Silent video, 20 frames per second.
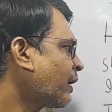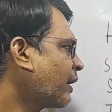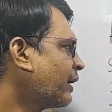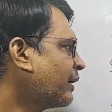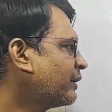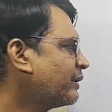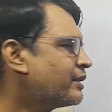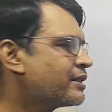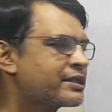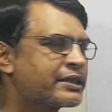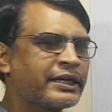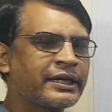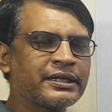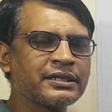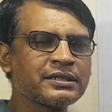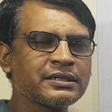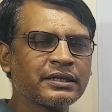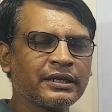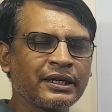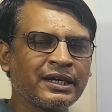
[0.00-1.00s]
In this
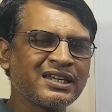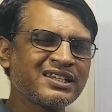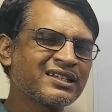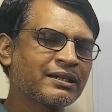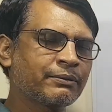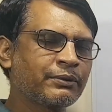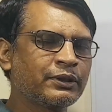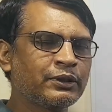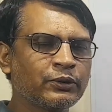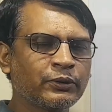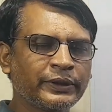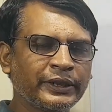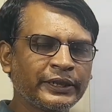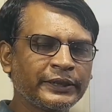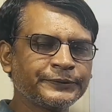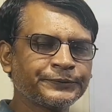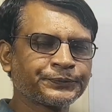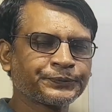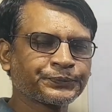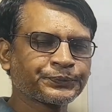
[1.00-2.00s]
case, EWE,